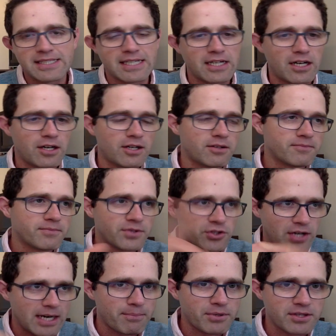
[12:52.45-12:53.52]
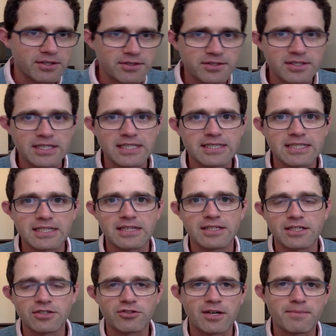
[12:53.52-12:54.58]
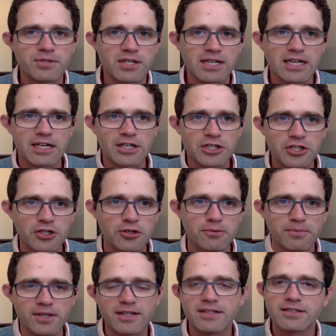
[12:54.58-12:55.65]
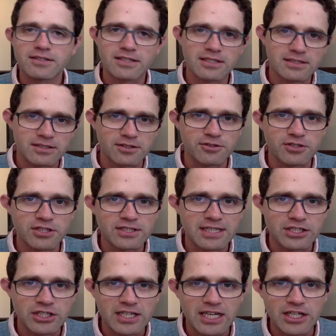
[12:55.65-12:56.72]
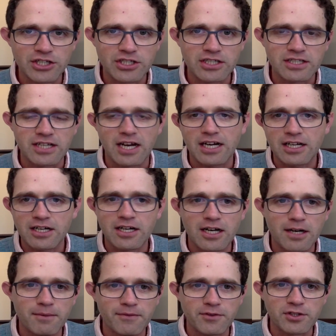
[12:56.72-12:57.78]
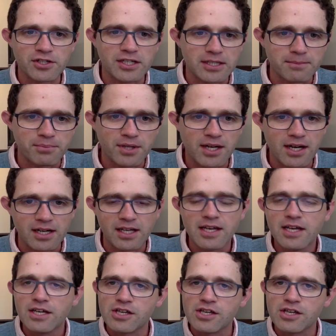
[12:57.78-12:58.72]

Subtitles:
and I'll try to put those links in the description here too, but solutionseducation.com, if you look at the blog,